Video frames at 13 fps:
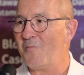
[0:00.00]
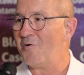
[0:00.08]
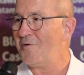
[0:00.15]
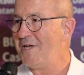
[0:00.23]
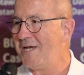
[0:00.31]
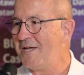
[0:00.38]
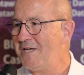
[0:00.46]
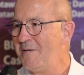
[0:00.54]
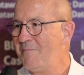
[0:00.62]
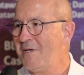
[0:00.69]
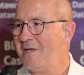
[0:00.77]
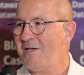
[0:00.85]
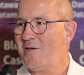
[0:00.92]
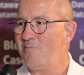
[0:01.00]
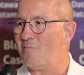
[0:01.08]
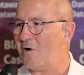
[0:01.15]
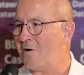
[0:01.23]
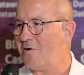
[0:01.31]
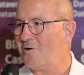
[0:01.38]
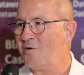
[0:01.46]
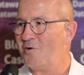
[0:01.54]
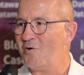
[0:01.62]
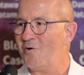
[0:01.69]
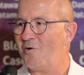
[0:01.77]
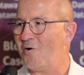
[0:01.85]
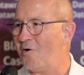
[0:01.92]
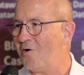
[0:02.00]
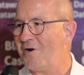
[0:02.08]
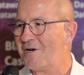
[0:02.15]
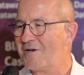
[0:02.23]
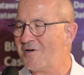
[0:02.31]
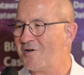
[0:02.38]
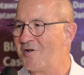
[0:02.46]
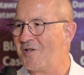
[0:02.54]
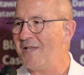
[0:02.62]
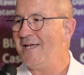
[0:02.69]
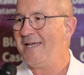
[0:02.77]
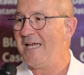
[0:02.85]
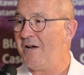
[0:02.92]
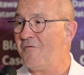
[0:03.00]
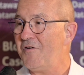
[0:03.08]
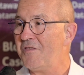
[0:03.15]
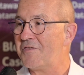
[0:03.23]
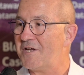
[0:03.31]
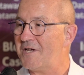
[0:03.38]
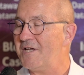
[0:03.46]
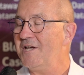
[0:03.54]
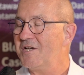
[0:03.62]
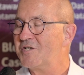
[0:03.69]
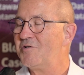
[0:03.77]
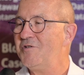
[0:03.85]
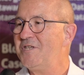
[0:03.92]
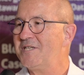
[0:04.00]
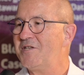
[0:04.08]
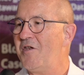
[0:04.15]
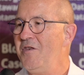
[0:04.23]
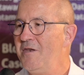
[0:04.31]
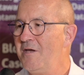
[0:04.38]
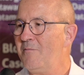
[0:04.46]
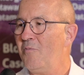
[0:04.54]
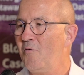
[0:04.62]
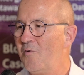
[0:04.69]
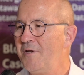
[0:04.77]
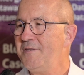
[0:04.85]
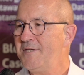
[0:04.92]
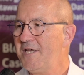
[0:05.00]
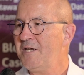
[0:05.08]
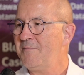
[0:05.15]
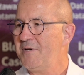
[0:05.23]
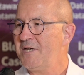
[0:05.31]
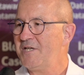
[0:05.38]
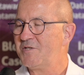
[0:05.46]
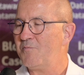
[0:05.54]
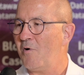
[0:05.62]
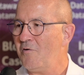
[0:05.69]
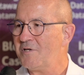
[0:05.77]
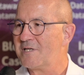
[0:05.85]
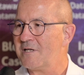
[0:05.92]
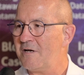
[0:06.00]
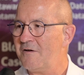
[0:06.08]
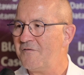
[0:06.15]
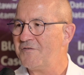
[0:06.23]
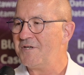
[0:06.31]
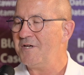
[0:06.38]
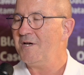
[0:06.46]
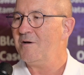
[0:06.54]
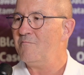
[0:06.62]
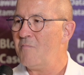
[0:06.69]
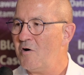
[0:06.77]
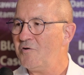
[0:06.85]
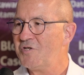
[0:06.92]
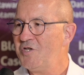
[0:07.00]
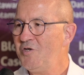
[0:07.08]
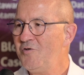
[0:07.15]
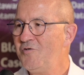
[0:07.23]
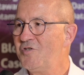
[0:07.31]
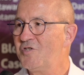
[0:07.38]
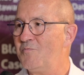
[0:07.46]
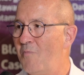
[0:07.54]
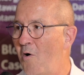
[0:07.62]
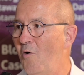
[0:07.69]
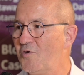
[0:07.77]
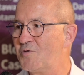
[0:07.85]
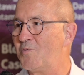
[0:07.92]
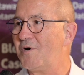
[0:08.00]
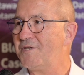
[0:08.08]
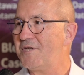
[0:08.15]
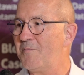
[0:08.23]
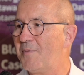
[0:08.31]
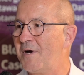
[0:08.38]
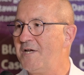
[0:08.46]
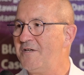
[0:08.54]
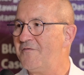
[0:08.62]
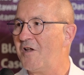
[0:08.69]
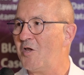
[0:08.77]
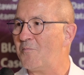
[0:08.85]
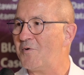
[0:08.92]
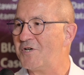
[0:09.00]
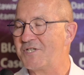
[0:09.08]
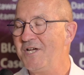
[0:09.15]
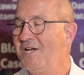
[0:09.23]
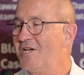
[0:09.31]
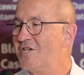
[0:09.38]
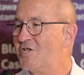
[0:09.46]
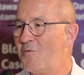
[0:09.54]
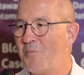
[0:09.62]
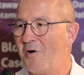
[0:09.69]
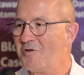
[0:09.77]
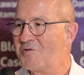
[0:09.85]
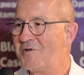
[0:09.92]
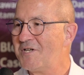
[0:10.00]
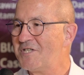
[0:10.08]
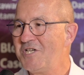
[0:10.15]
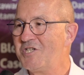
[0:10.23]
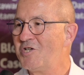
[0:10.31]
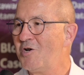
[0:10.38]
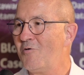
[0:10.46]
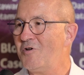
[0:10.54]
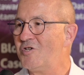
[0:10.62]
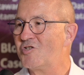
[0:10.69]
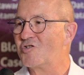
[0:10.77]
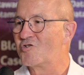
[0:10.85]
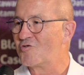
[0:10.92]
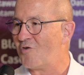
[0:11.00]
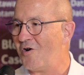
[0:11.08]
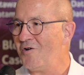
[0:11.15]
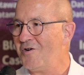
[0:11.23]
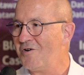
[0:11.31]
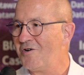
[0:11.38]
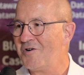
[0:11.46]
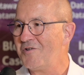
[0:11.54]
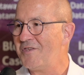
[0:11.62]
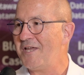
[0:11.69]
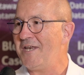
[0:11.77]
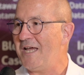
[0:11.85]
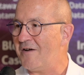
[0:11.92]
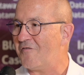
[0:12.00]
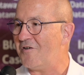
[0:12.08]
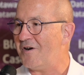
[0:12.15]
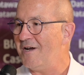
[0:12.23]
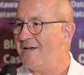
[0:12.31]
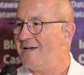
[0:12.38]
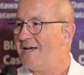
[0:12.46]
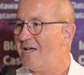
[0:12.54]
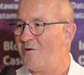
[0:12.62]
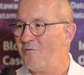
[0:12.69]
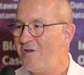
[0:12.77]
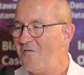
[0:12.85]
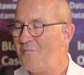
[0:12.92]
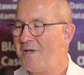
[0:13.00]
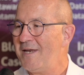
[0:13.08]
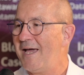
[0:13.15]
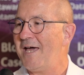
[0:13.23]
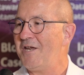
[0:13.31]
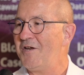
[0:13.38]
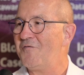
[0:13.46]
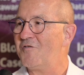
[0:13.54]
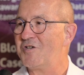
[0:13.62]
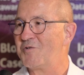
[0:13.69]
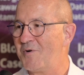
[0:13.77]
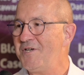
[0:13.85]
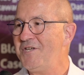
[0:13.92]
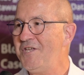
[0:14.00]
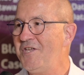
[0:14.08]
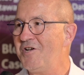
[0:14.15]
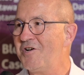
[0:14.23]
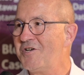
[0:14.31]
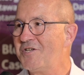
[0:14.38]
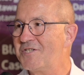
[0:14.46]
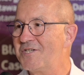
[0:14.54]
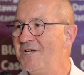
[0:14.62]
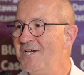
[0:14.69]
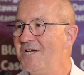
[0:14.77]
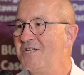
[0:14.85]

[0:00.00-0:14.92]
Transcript: MariaDB, Mongo, Oracle, everything. So it is the #1 database, most loved, most used, most wanted by developers. So Postgres is going stronger than ever. And we've been at it for 20 years.